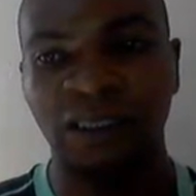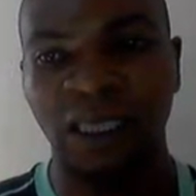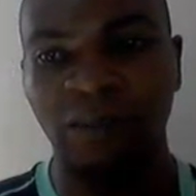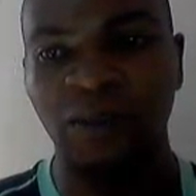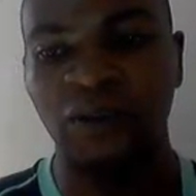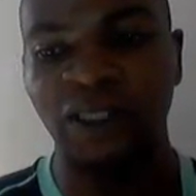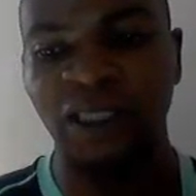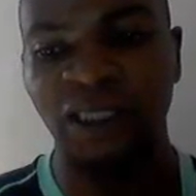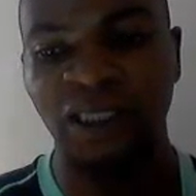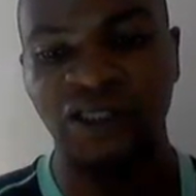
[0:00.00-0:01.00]
Cameroon
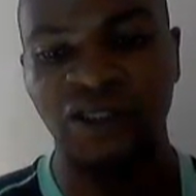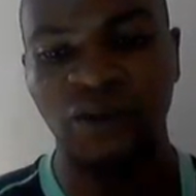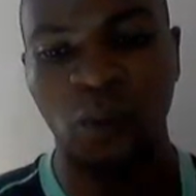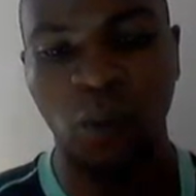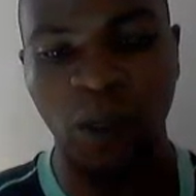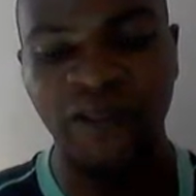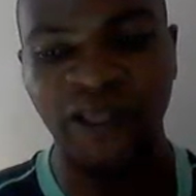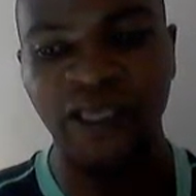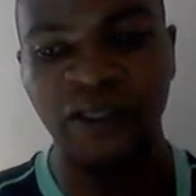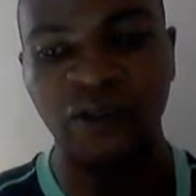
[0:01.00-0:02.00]
English, one
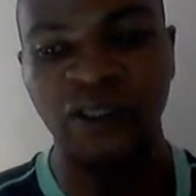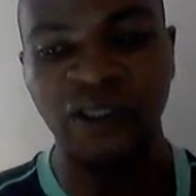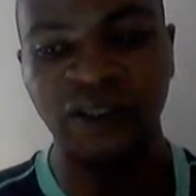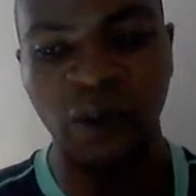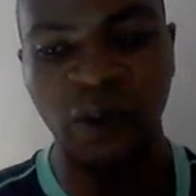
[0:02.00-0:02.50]
thing you need to